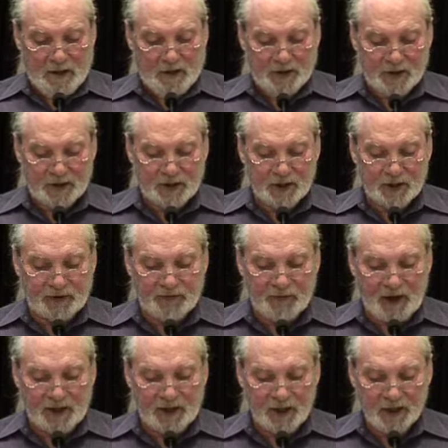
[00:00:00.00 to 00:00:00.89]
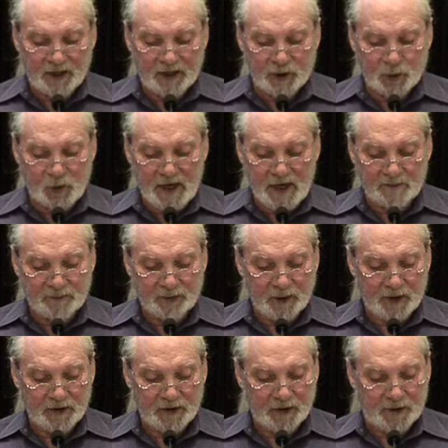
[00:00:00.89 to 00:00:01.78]
"This is fucking sweet,
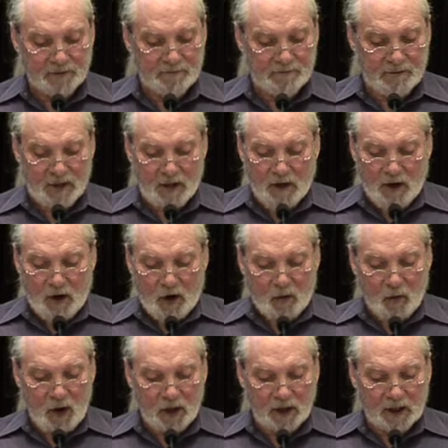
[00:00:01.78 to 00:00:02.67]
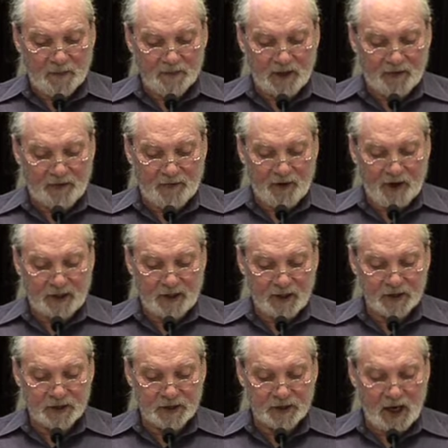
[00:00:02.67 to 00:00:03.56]
brother. Welcome to
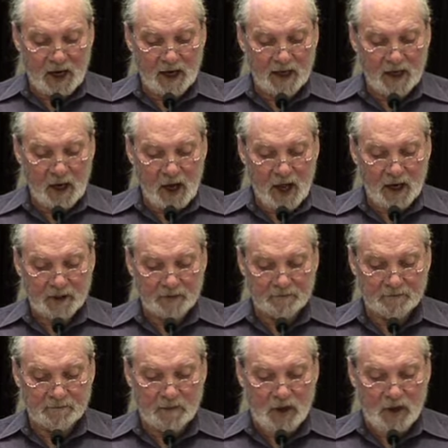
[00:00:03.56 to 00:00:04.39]
fucking Saigon.